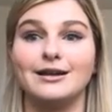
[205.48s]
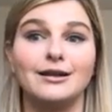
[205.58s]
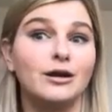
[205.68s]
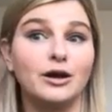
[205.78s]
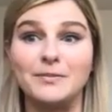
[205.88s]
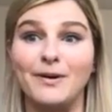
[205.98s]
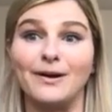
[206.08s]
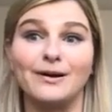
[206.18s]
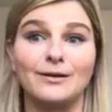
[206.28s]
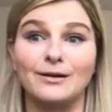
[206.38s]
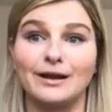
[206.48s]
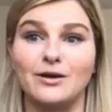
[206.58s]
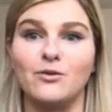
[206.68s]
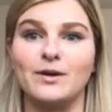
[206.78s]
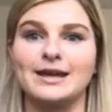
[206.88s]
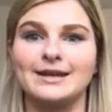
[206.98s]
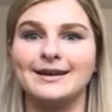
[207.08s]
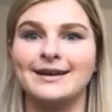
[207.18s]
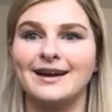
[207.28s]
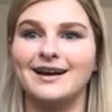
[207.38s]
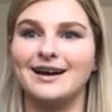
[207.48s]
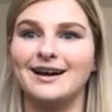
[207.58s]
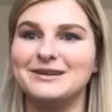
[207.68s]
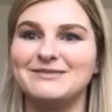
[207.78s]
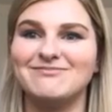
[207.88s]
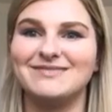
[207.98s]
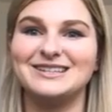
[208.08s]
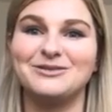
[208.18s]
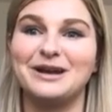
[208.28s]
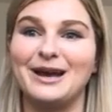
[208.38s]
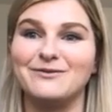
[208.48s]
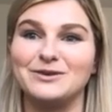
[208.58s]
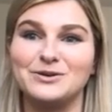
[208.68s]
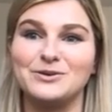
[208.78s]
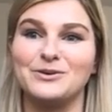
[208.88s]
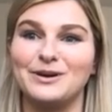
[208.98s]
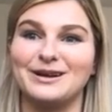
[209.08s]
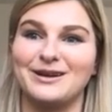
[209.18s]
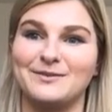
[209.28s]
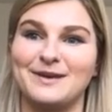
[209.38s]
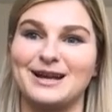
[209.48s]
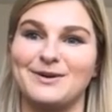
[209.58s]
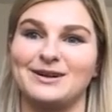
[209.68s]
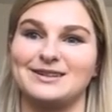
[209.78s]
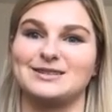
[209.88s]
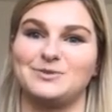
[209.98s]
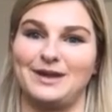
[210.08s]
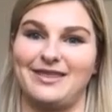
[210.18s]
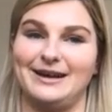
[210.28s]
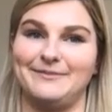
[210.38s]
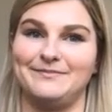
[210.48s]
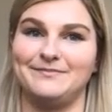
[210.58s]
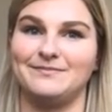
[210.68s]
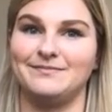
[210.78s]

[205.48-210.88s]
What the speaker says: the part, look like a queen when they don't have you or another makeup artist with them?